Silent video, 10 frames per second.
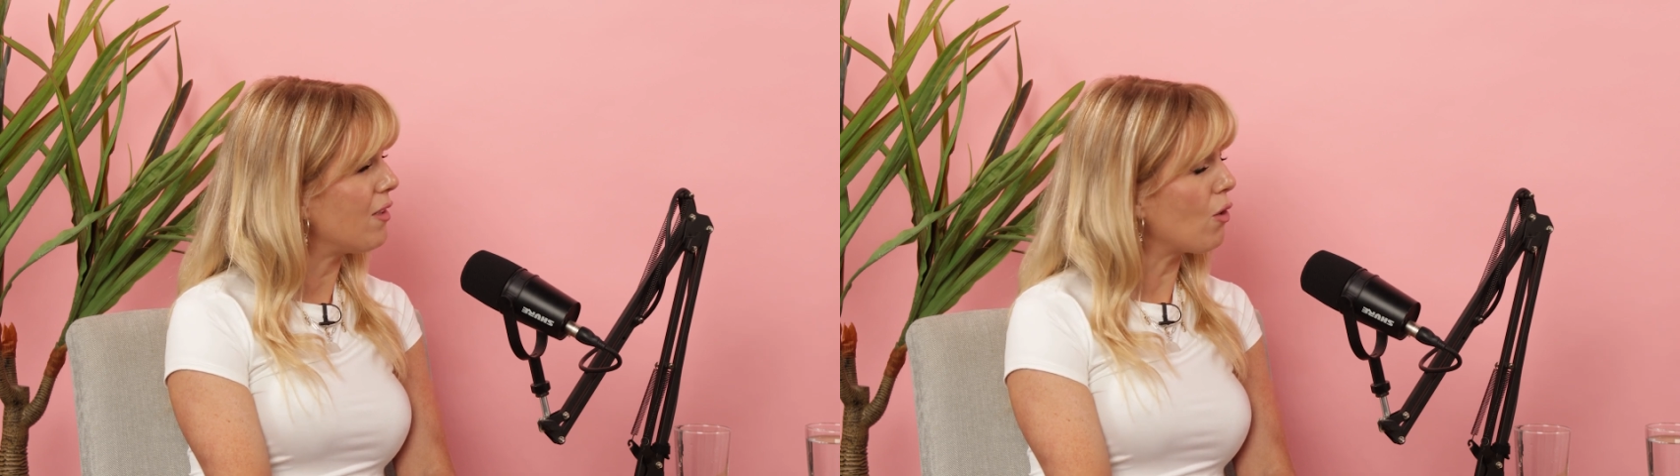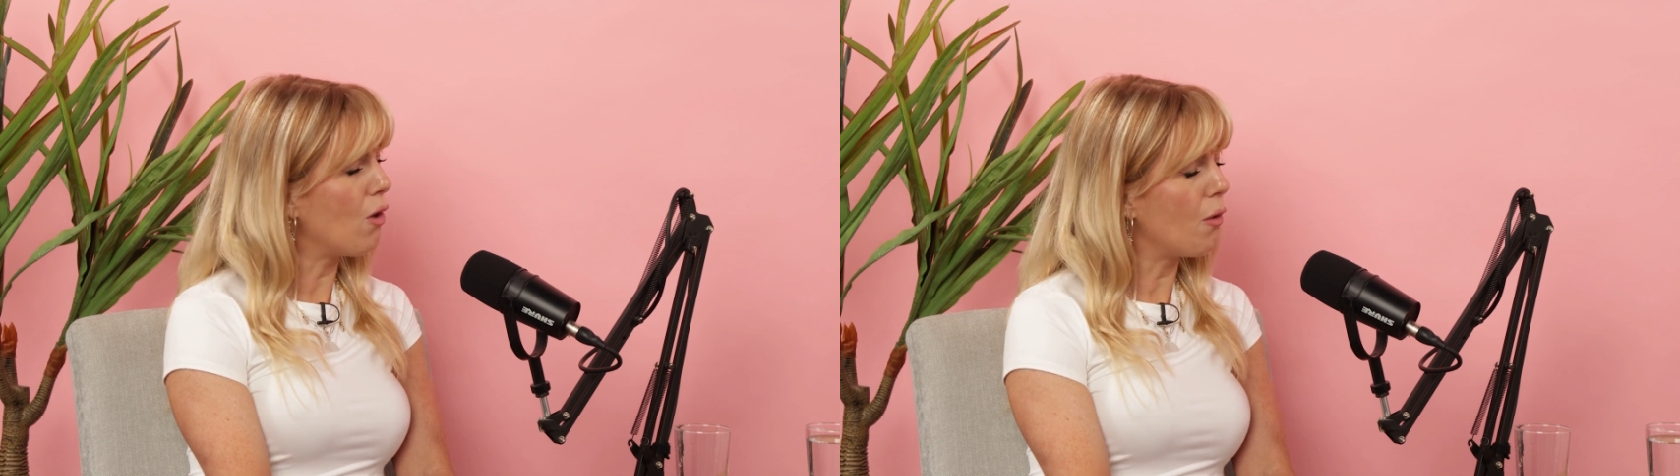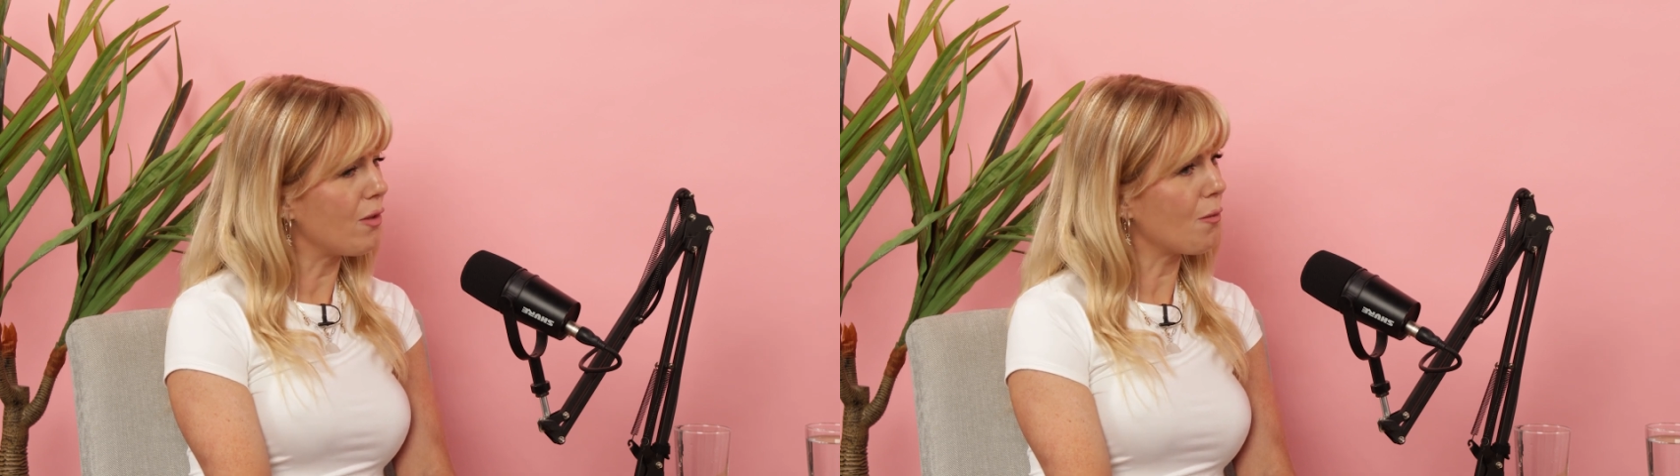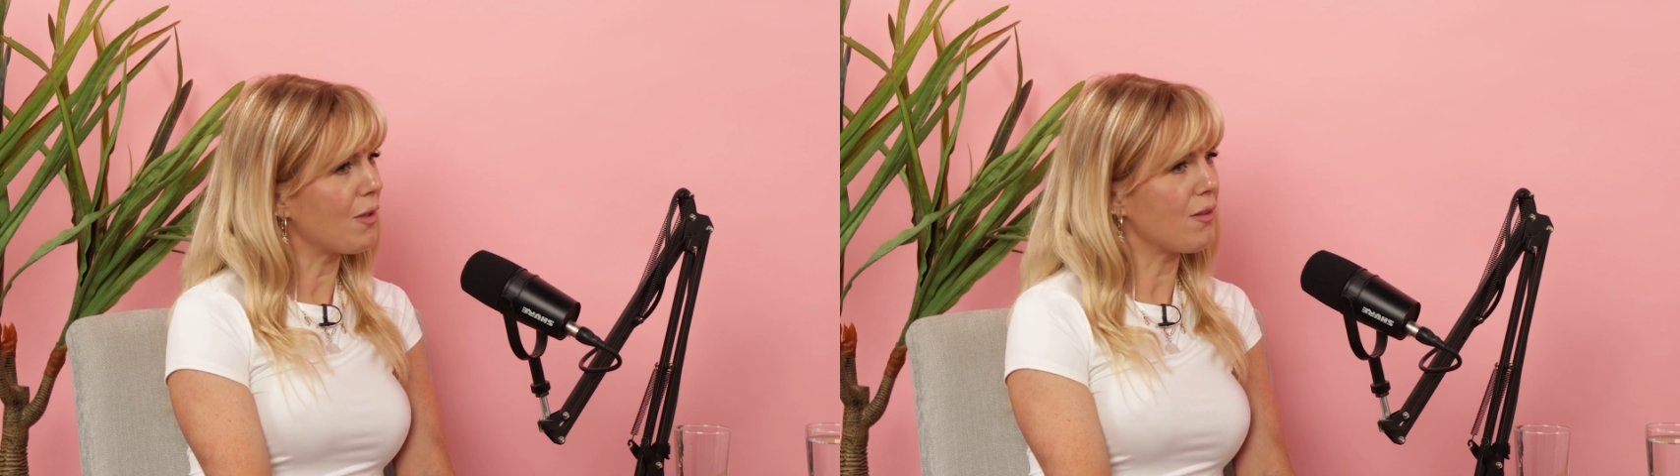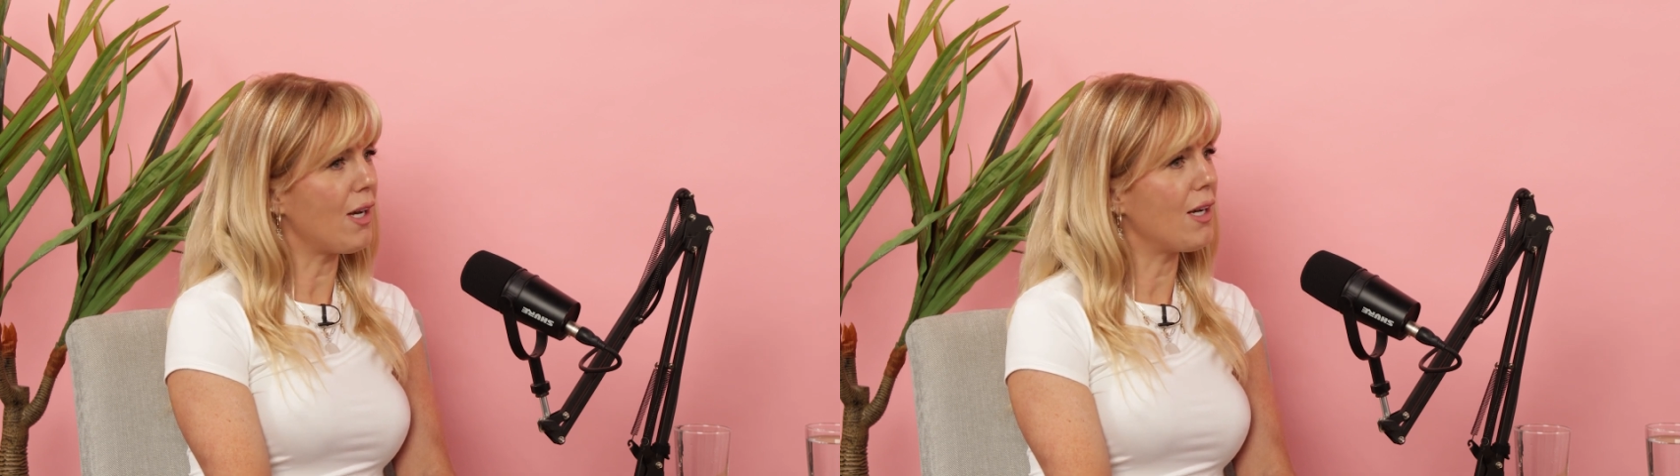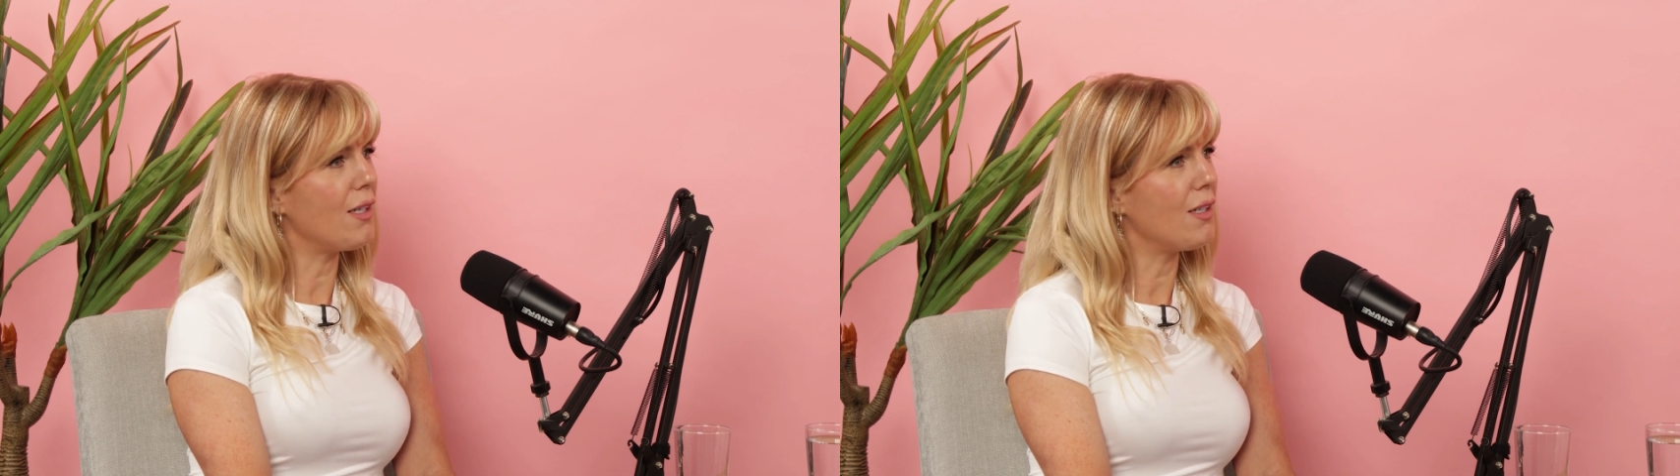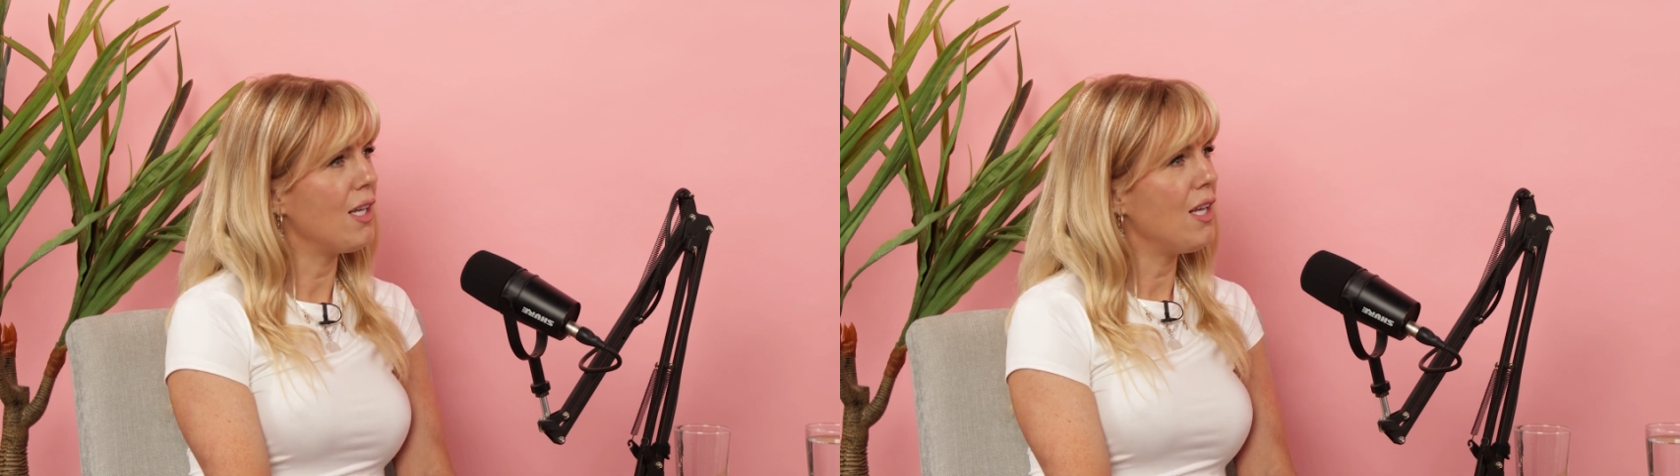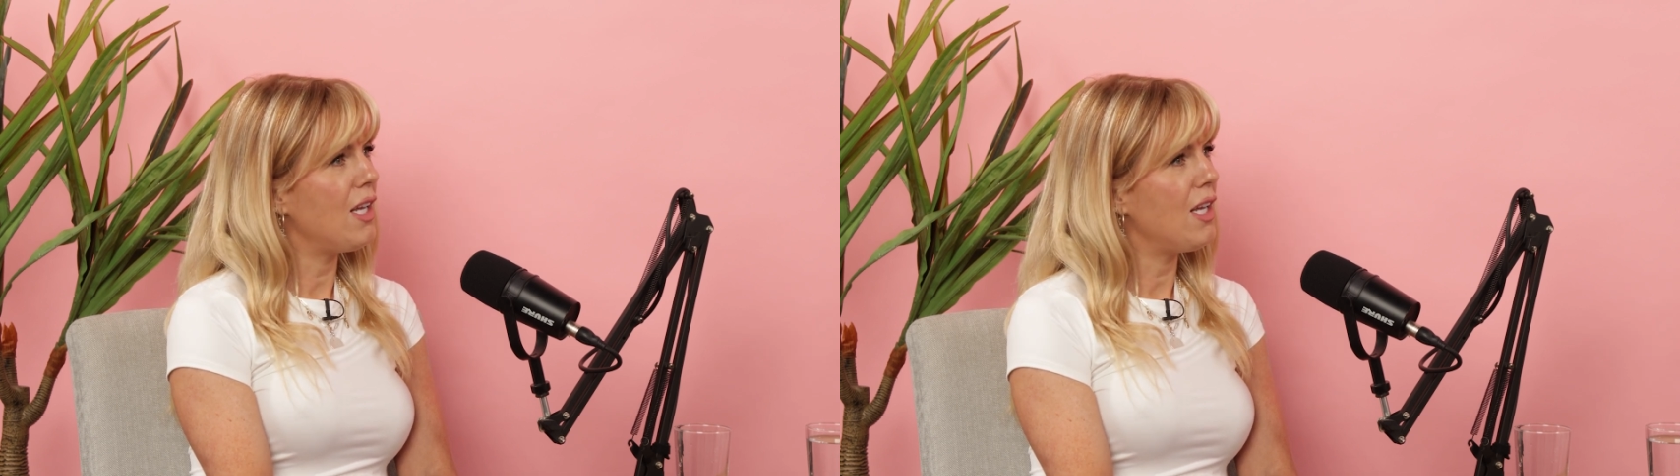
He's always on my side.